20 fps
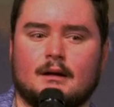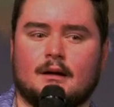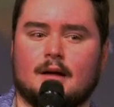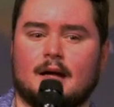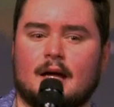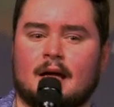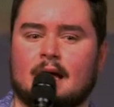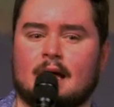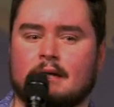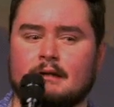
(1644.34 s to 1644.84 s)

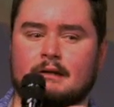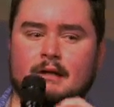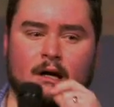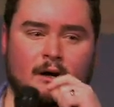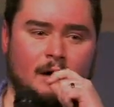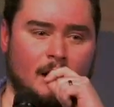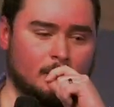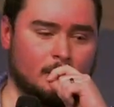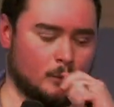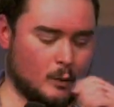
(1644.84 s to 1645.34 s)
And
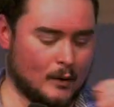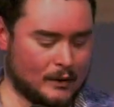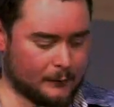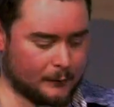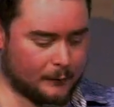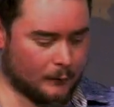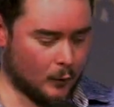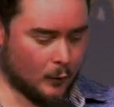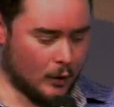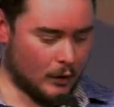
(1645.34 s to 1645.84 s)
I went
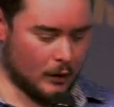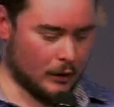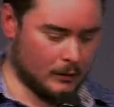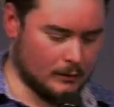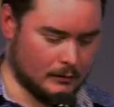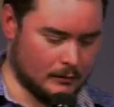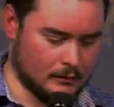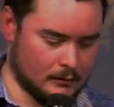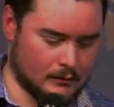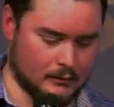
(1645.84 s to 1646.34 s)
for
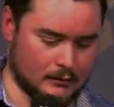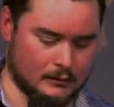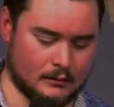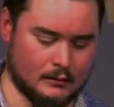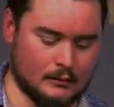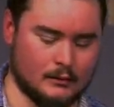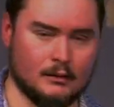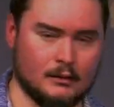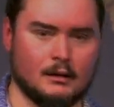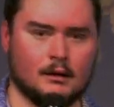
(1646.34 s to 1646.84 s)

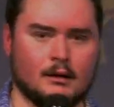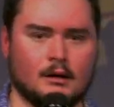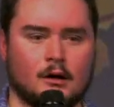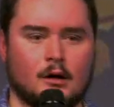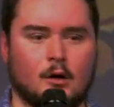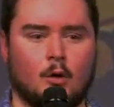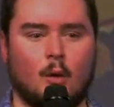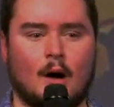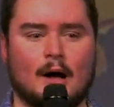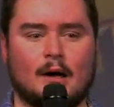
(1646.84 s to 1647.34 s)

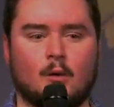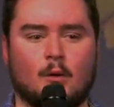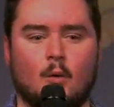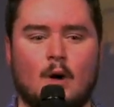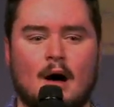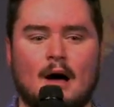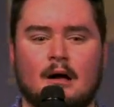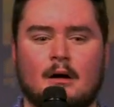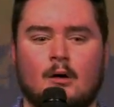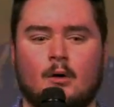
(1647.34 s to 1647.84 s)
quite a
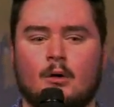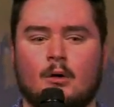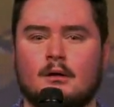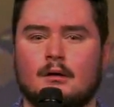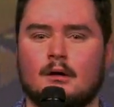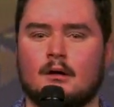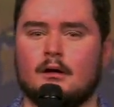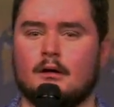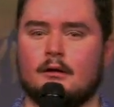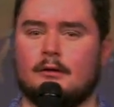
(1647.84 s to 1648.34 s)
while
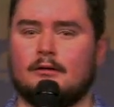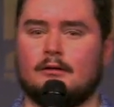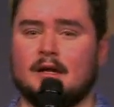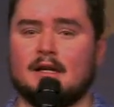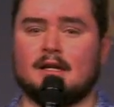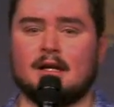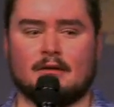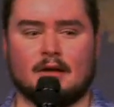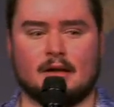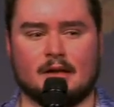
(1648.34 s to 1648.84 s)

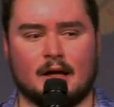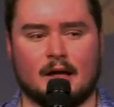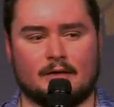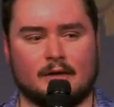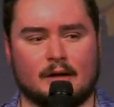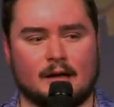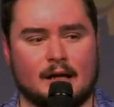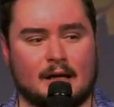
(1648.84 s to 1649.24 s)
thinking that nothing had